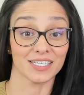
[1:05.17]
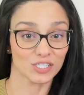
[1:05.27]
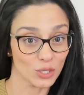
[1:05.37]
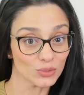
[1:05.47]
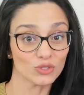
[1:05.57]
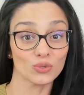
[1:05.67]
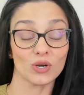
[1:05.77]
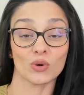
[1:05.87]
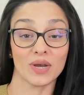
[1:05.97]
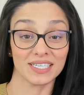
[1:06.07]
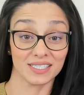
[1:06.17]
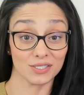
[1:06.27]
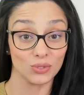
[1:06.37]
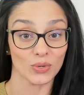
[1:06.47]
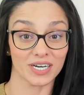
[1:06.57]
Let's go through a quick
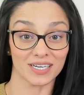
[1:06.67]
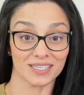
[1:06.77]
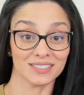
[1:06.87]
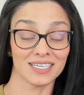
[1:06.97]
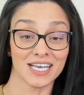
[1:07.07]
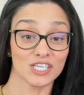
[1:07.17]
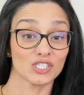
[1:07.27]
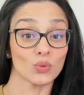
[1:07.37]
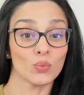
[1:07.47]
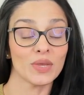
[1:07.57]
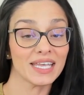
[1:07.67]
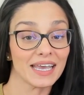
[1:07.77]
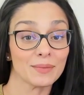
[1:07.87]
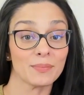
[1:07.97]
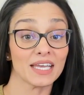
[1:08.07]
tutorial so we
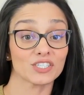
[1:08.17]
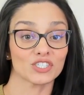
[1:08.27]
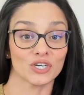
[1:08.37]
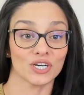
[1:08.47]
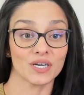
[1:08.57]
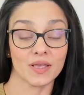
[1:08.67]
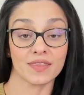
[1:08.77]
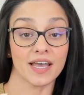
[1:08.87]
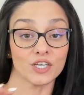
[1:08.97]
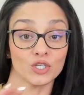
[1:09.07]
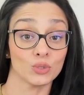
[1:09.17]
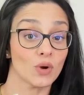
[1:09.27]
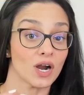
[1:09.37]
can make sure that you